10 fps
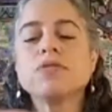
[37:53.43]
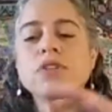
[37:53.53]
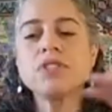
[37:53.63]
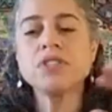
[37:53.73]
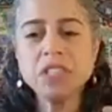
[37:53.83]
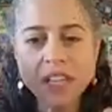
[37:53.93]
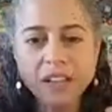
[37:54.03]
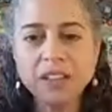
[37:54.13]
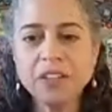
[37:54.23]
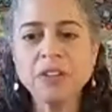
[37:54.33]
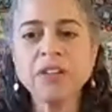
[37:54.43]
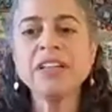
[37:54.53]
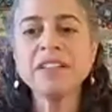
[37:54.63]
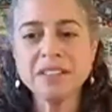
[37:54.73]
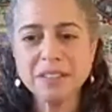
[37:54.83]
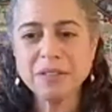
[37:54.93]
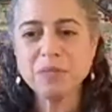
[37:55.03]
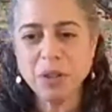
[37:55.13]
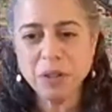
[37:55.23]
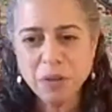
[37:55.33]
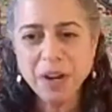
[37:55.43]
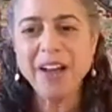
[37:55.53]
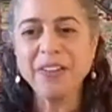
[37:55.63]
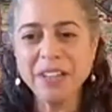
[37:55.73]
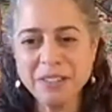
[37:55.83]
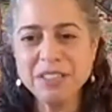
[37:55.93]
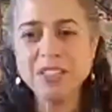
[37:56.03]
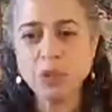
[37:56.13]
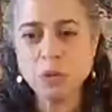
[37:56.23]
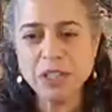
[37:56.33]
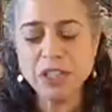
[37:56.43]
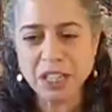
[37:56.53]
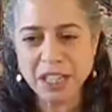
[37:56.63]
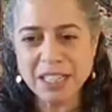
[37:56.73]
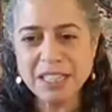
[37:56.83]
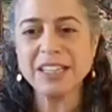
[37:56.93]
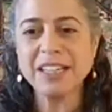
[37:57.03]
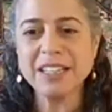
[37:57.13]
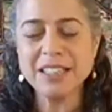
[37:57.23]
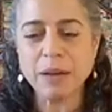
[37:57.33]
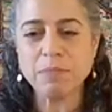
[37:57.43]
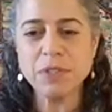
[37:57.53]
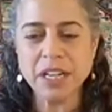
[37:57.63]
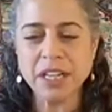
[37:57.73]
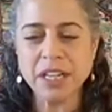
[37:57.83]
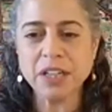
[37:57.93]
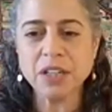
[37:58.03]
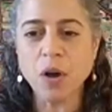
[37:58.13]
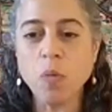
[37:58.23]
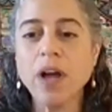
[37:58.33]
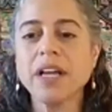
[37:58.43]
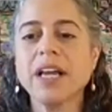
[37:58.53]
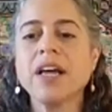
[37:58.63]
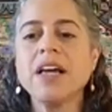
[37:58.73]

sort of seeing clearly what the reality of a situation is, and accepting, you know, what